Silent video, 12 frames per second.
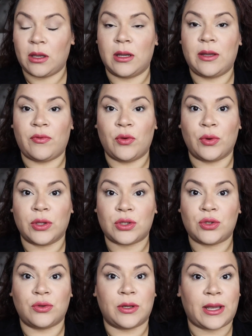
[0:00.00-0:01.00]
If you went
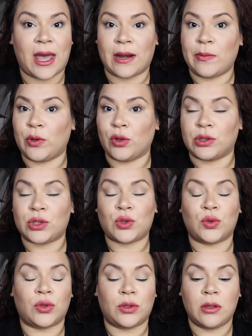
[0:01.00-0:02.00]
to an academy or a
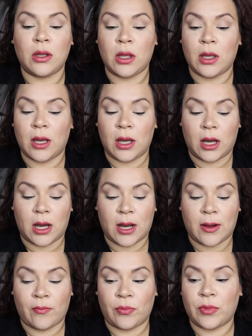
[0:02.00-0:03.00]
school,
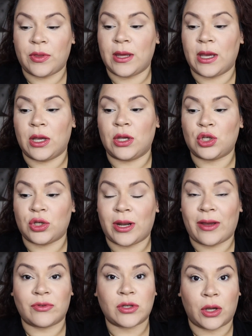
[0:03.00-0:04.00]
they should
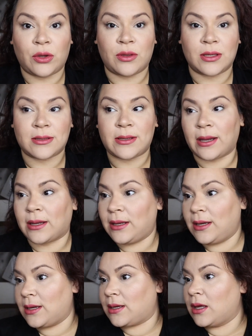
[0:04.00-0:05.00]
have taught you this
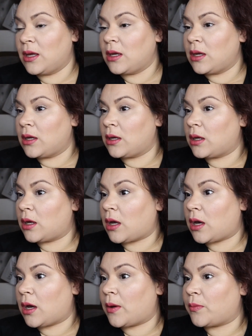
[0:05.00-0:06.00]
technique.
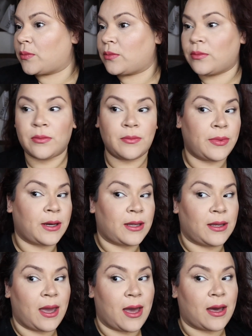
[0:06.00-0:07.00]

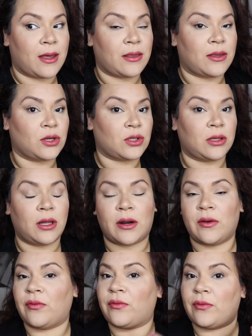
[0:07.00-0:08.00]
But yeah, there's a lot
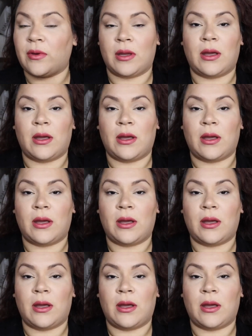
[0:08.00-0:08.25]
of